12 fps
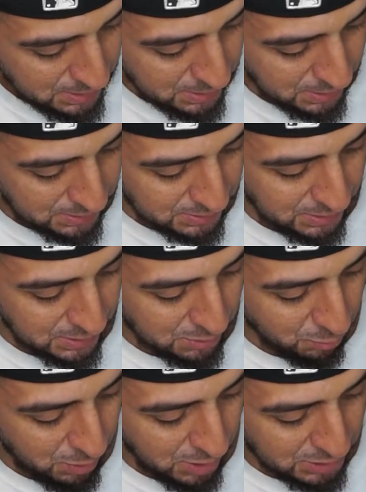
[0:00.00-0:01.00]
It says
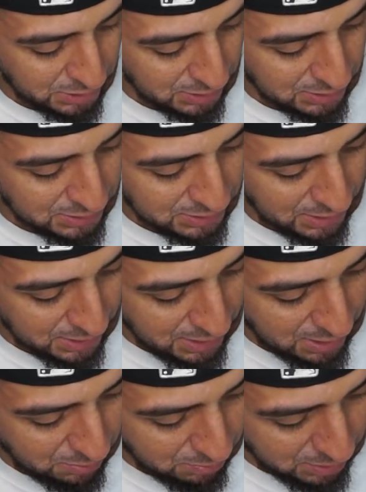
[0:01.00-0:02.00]
wash inside
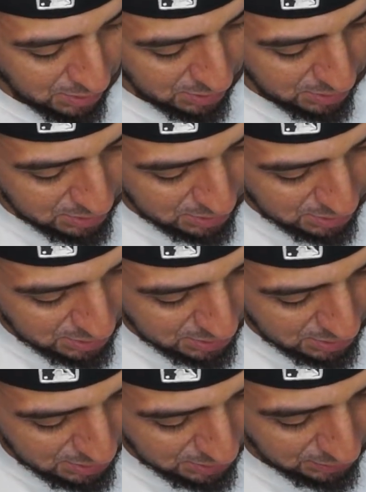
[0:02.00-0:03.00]
out with
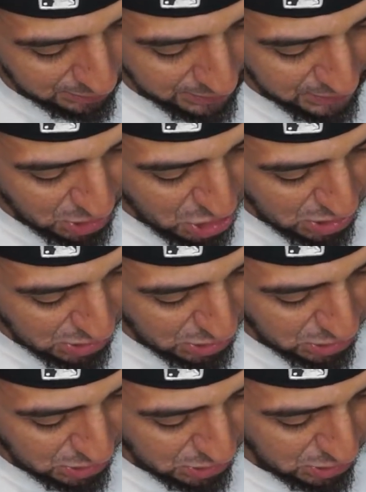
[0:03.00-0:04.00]
light
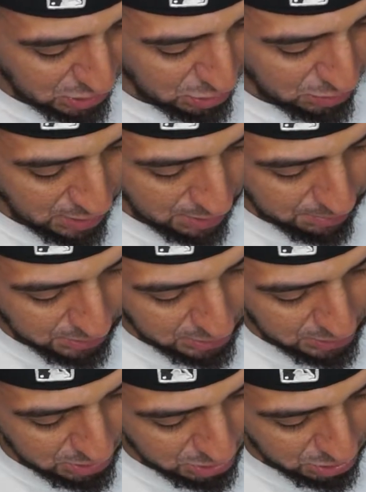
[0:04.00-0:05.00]
colors do not
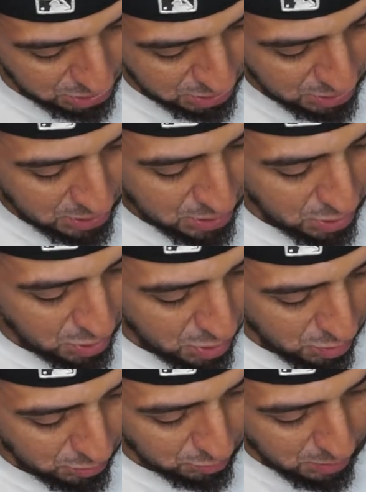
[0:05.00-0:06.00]
bleach
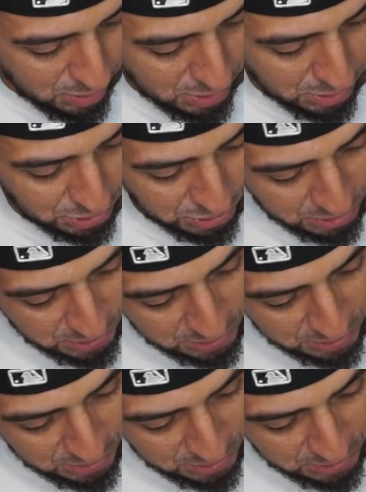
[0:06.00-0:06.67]
cold wash